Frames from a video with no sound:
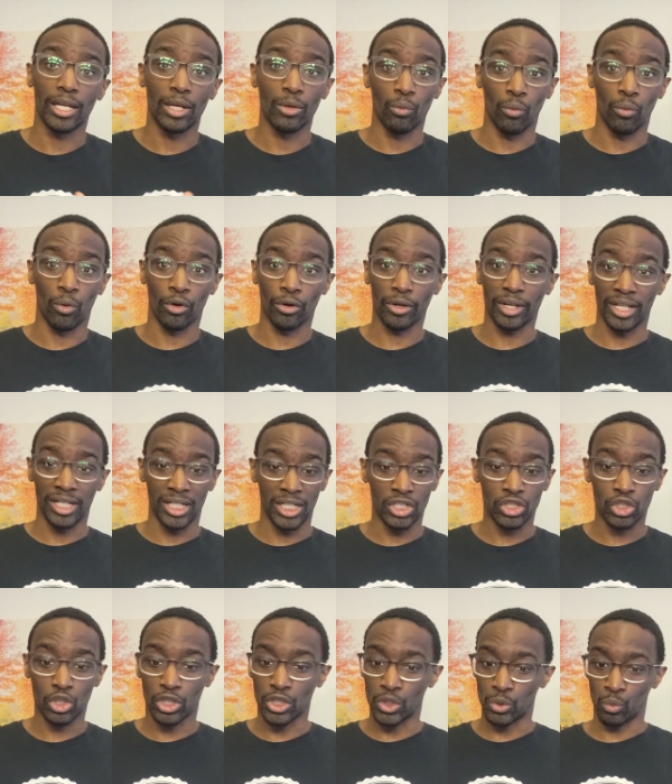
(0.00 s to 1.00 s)
can work and he
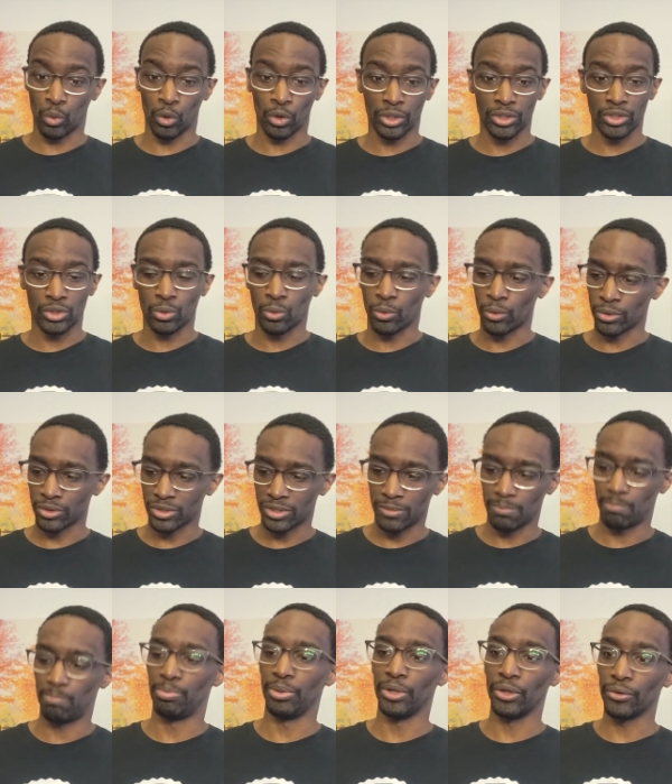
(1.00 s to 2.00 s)
starts working towards
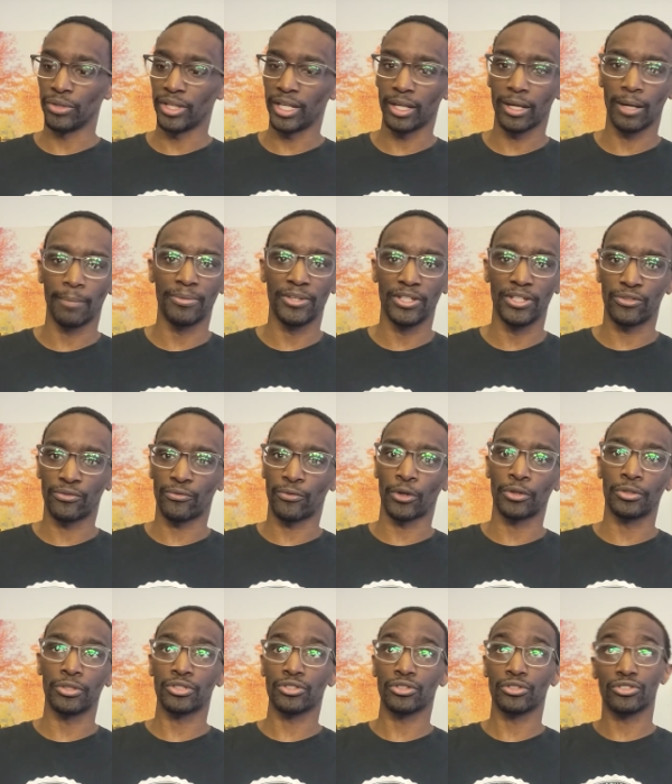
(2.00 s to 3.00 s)
it, building up this
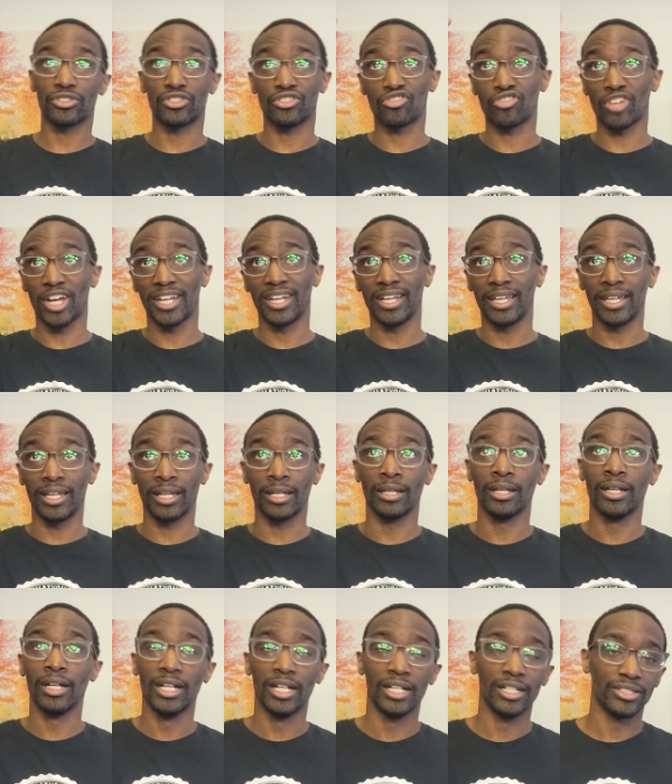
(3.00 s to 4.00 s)
furniture to try to
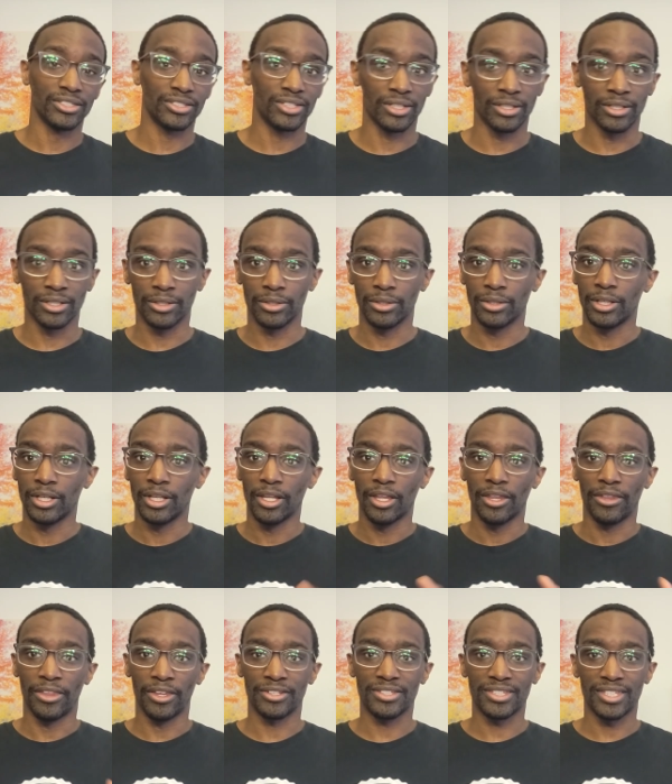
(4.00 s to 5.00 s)
get to
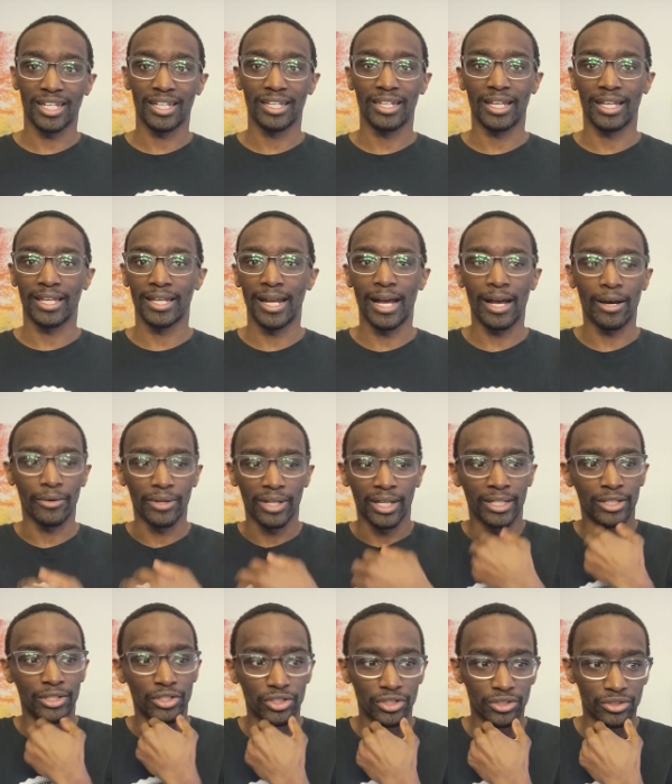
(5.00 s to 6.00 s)
this thing to get out.
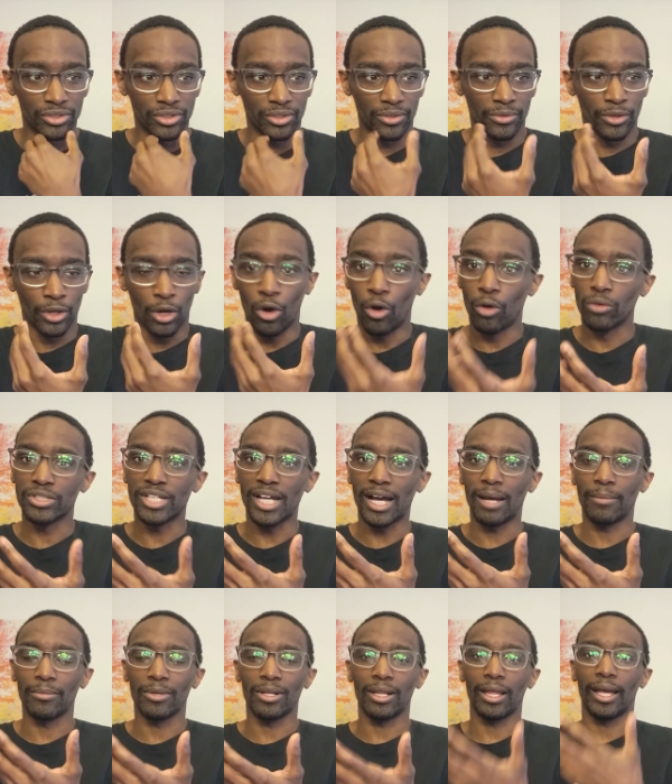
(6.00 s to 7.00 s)
And you the whole
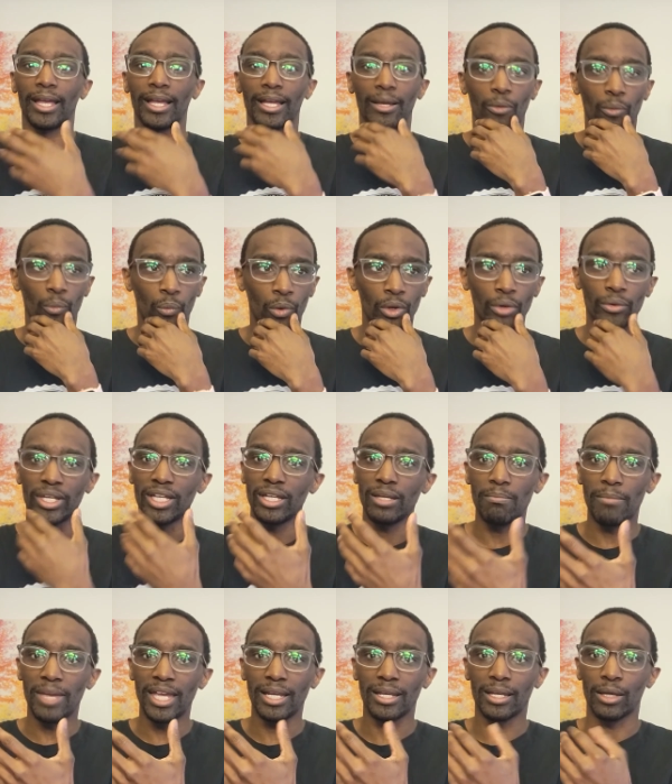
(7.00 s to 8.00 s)
time you're like, will he
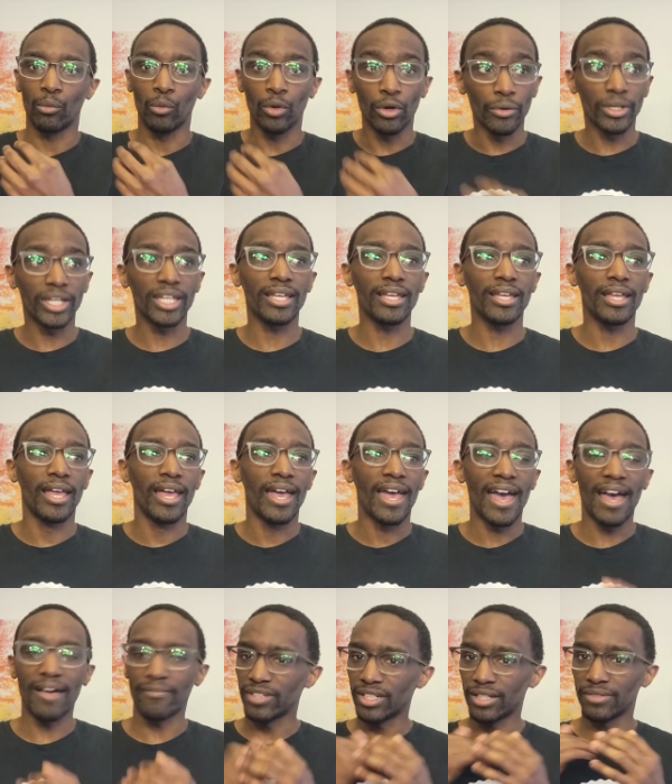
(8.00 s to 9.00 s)
make it? Will he
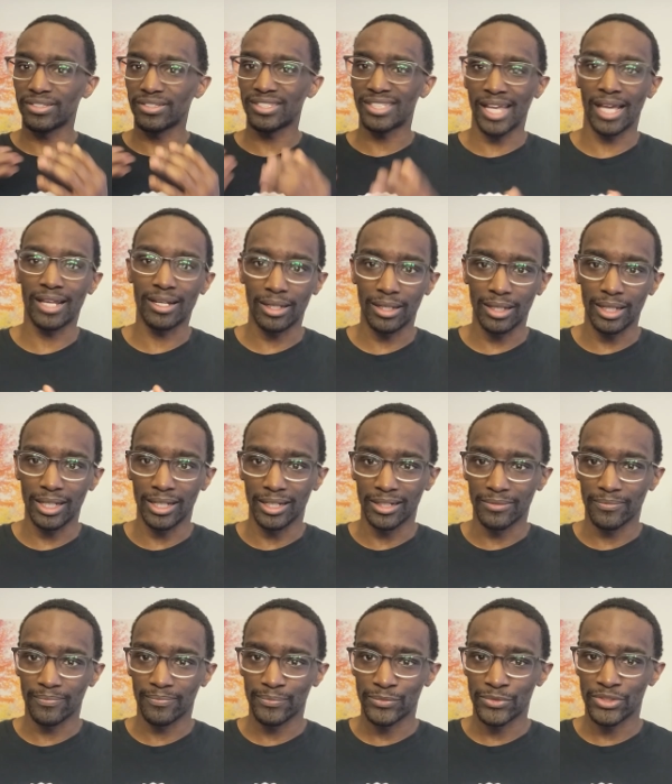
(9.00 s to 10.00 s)
have enough sanity
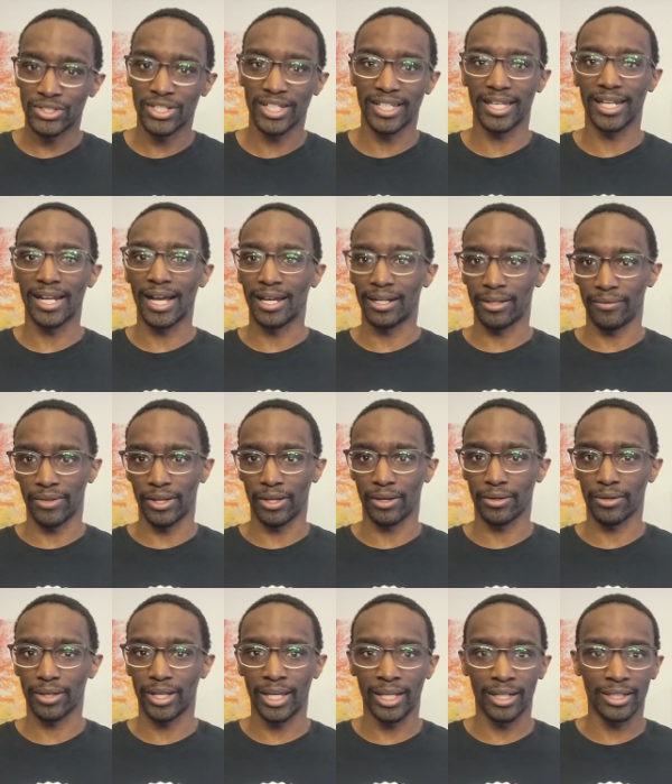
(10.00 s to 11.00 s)
to get out of
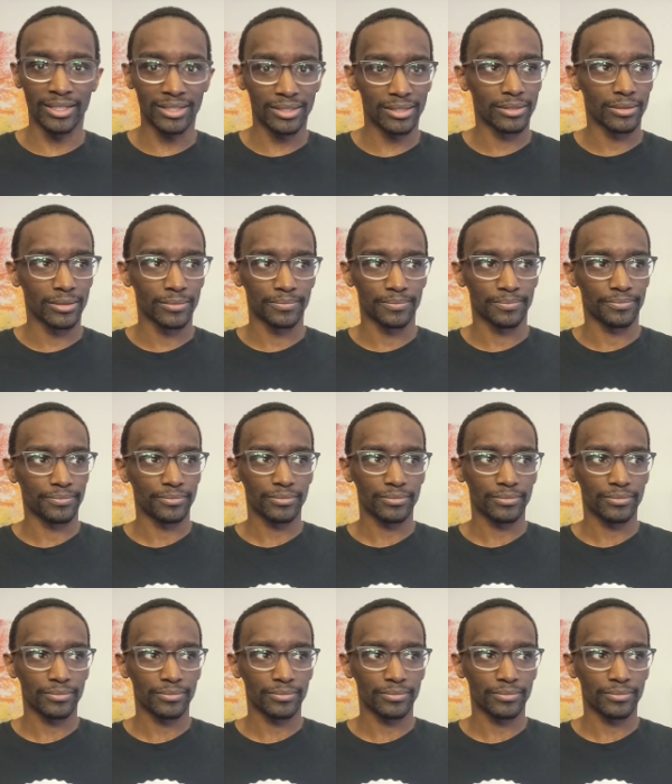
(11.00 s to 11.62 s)
there? And it's